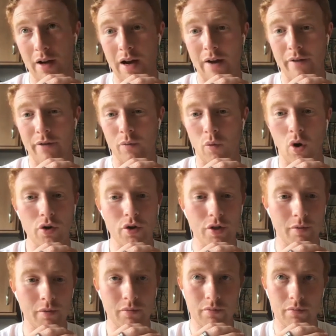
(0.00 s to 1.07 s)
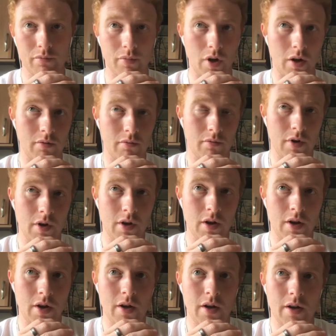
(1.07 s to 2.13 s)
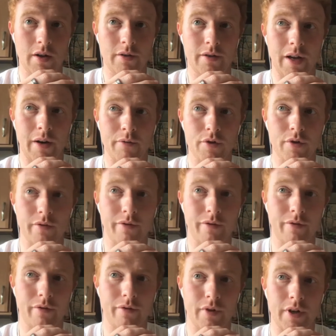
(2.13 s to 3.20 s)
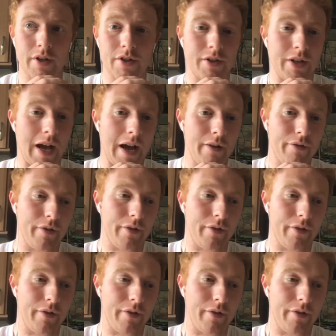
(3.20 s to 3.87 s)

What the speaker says: I haven't watched him, but in terms of a staff,